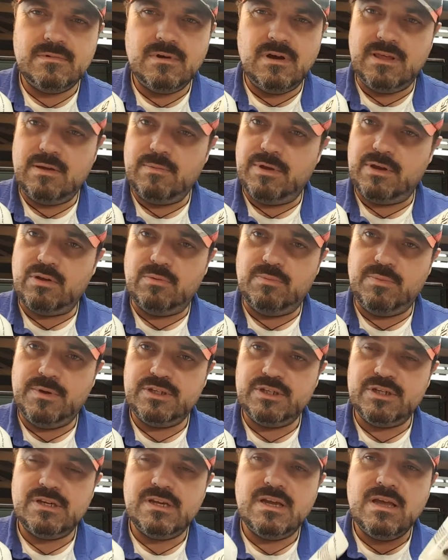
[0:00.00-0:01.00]
Oh, that'll make a good
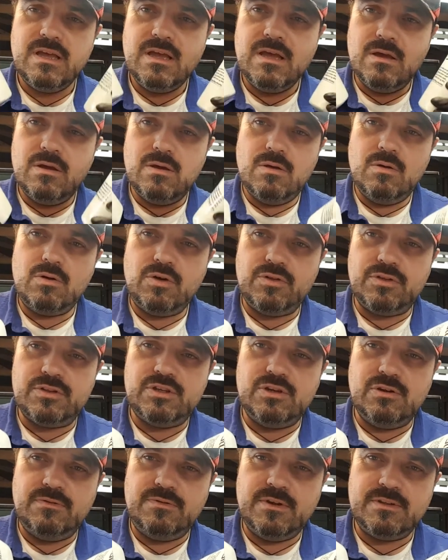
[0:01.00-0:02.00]
picture. We've got the
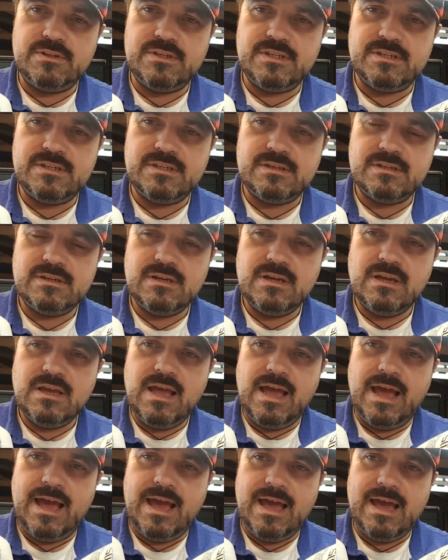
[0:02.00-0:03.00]
two filters,
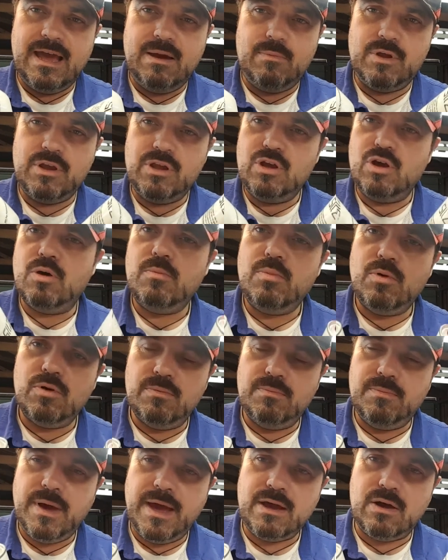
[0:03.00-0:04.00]
and we can go and put
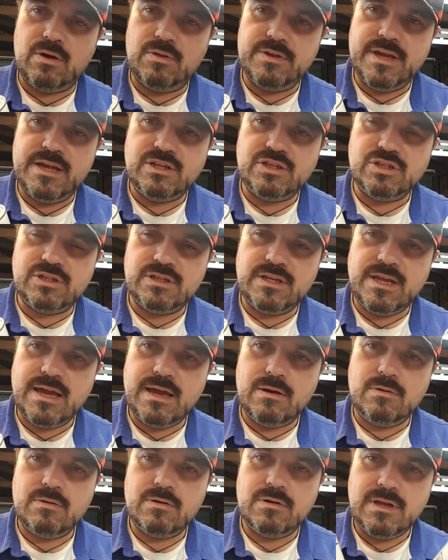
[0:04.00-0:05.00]
them back on the engine
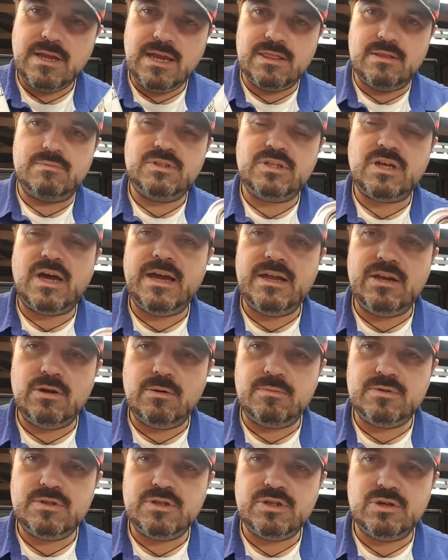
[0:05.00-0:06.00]
now, get them tightened
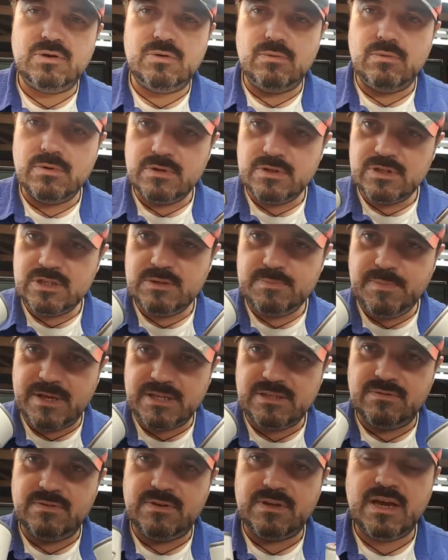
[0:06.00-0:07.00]
up to
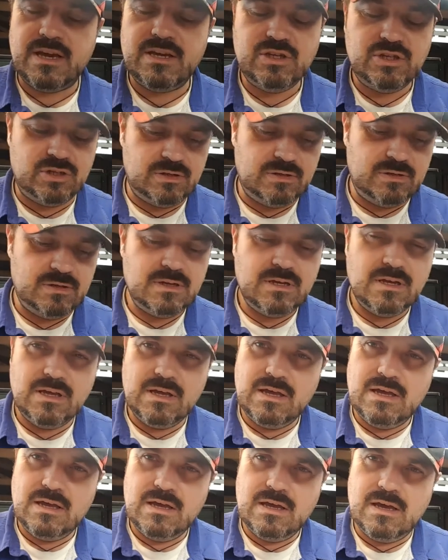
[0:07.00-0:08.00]
specification,
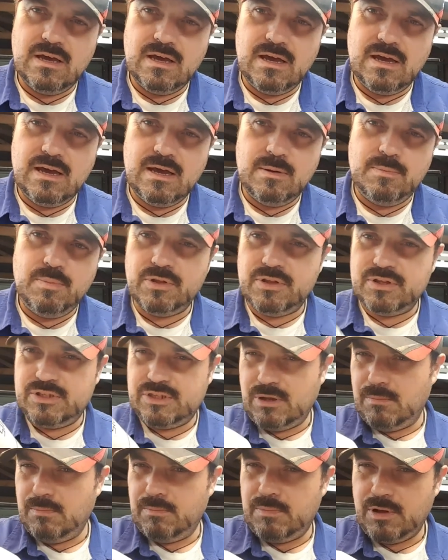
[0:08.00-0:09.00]
put the
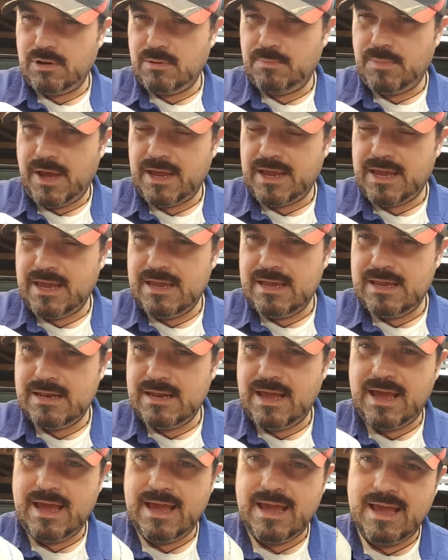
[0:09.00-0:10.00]
sump plug back in,
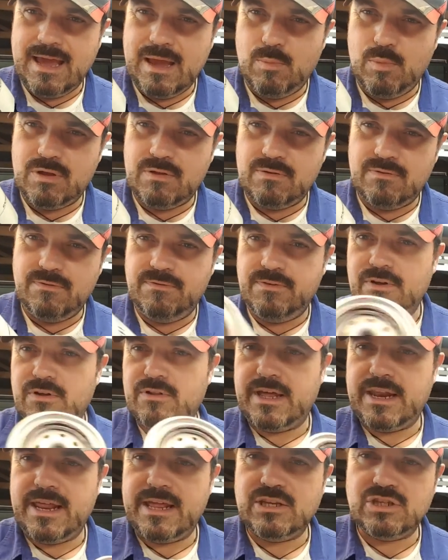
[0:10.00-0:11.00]
and we can fill
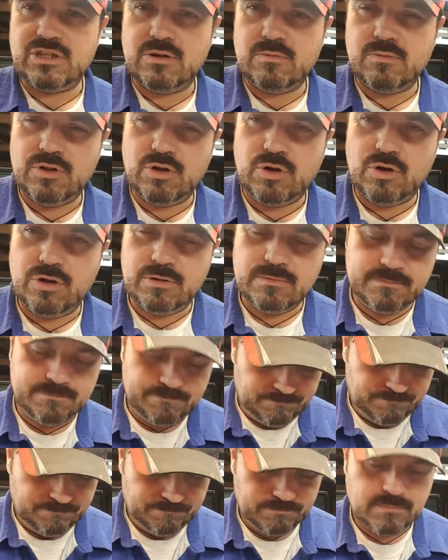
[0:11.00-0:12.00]
that engine up with oil
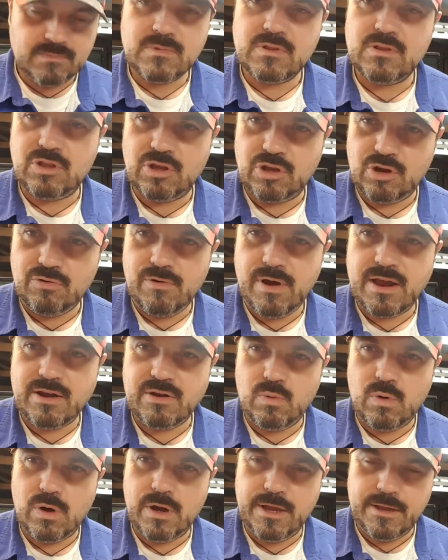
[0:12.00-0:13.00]
the
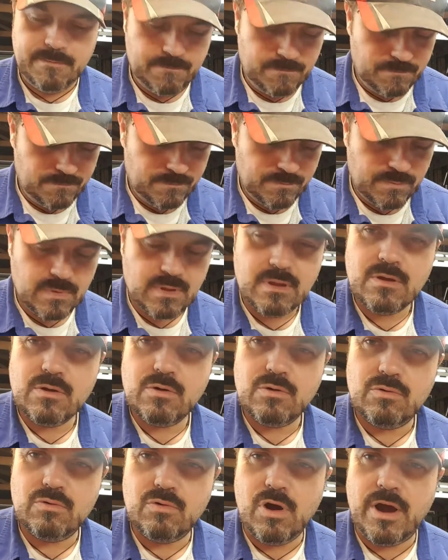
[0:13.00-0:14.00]
correct way.
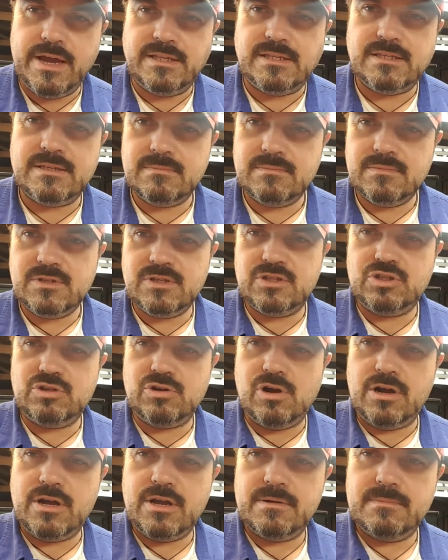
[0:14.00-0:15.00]
Right, to the
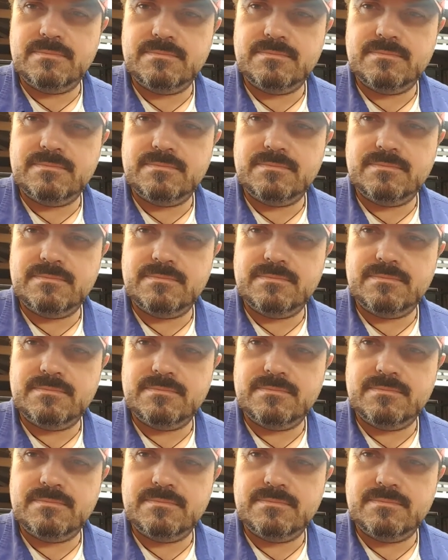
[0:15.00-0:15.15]
truck.